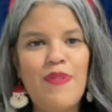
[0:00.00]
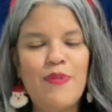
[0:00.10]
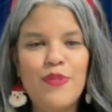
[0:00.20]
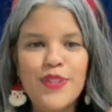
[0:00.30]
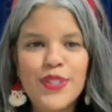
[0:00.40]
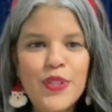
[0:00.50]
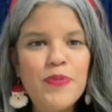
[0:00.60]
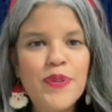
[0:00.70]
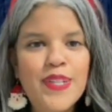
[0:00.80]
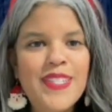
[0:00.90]
and we're
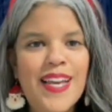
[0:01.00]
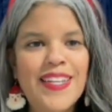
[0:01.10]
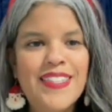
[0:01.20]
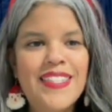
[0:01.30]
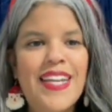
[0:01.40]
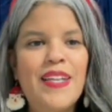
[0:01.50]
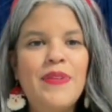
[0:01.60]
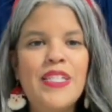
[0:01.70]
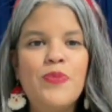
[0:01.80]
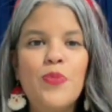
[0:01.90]
super excited today
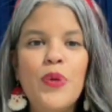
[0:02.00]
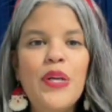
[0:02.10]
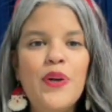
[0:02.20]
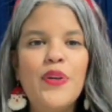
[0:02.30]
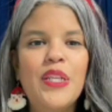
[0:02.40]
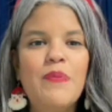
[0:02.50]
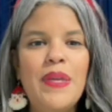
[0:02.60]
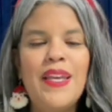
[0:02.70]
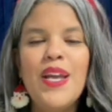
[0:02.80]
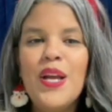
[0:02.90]
because we are going to
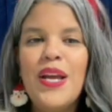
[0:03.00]
be